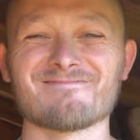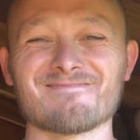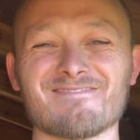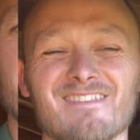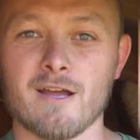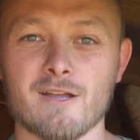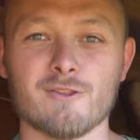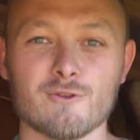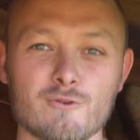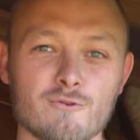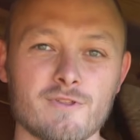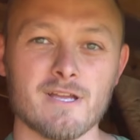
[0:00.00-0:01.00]
Alright, the
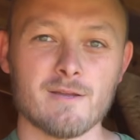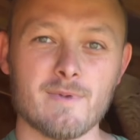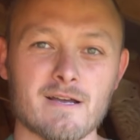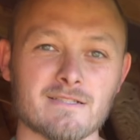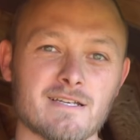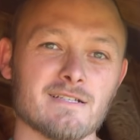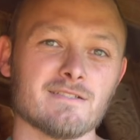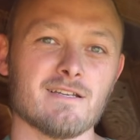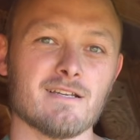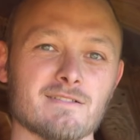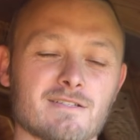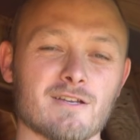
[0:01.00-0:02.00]
cool thing about
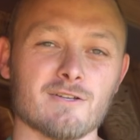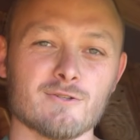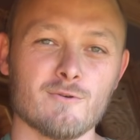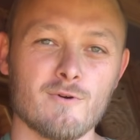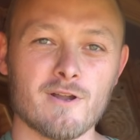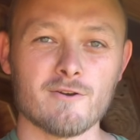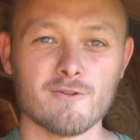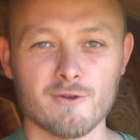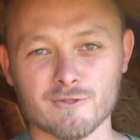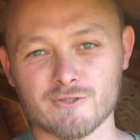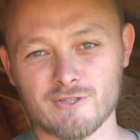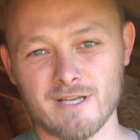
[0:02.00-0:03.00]
Sex-Links. So what are
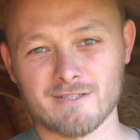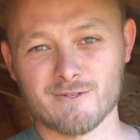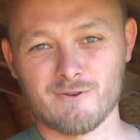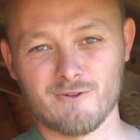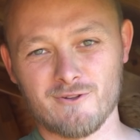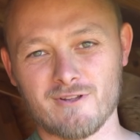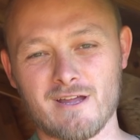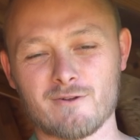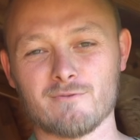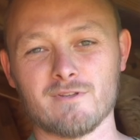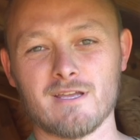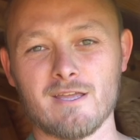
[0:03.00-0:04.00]
those chicks going to look like
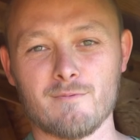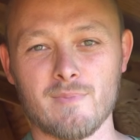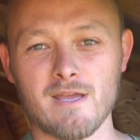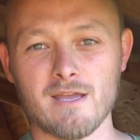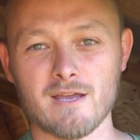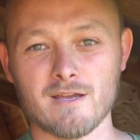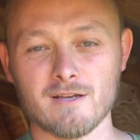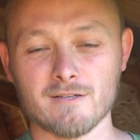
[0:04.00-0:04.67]
when they get big?